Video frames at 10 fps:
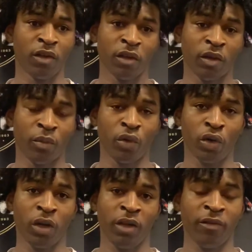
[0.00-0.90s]

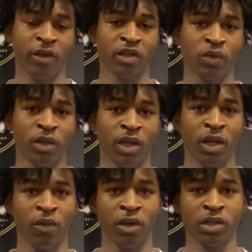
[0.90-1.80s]
community events we
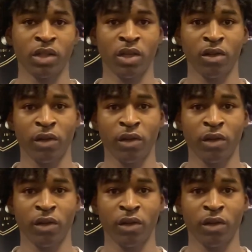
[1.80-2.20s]
did with each other